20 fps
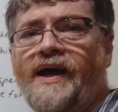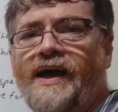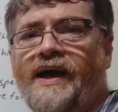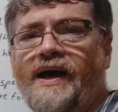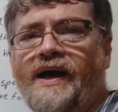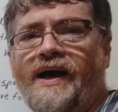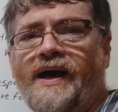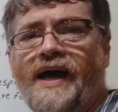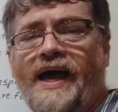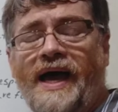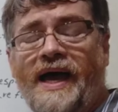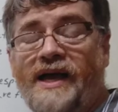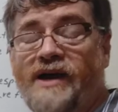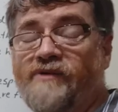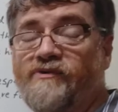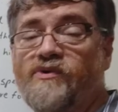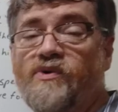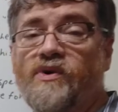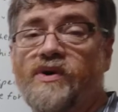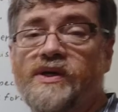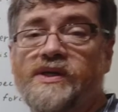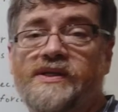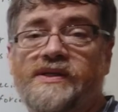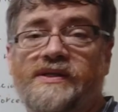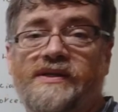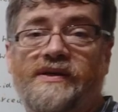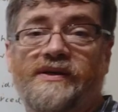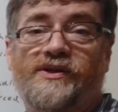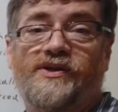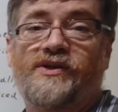Uh, and of course,
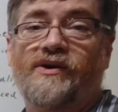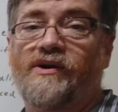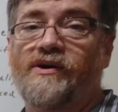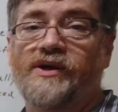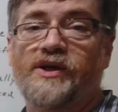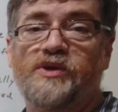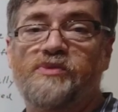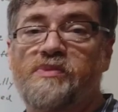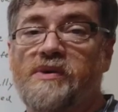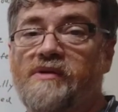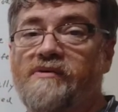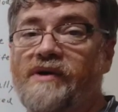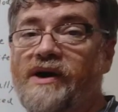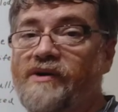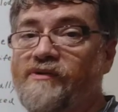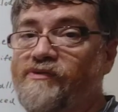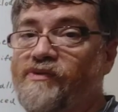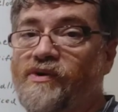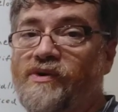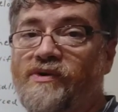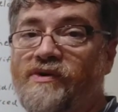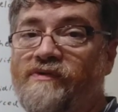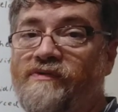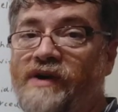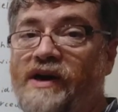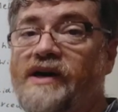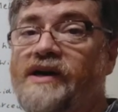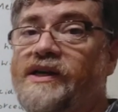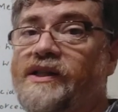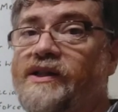the song has been around for a
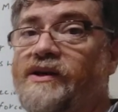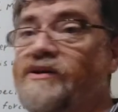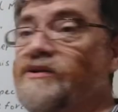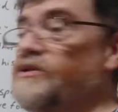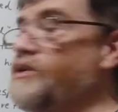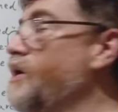very long